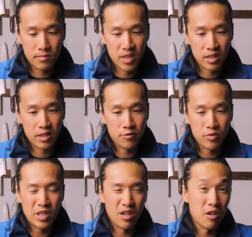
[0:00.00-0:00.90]
like just
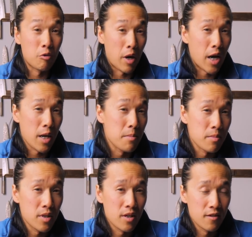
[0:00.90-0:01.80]
really a
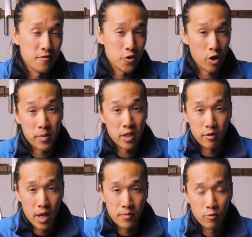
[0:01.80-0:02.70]
grime of sharpening
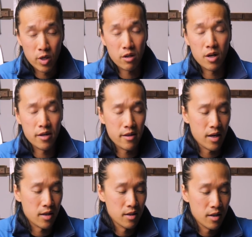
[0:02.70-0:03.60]
grime, you want to call it
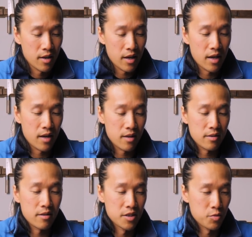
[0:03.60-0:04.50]
that.
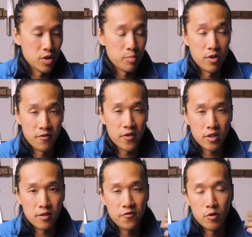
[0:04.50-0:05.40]
And this was
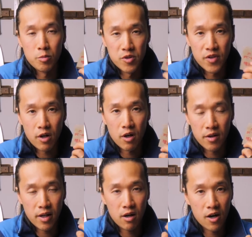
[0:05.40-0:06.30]
perfect for removing
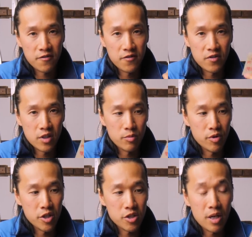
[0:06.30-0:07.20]
all that off of the
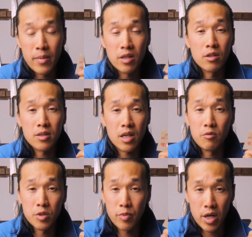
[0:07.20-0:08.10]
bridge. It made it look like it
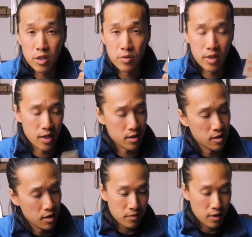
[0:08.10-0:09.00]
was brand new again.
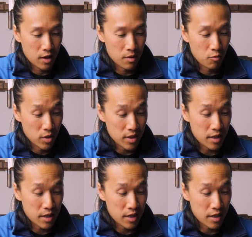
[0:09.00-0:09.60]
Once I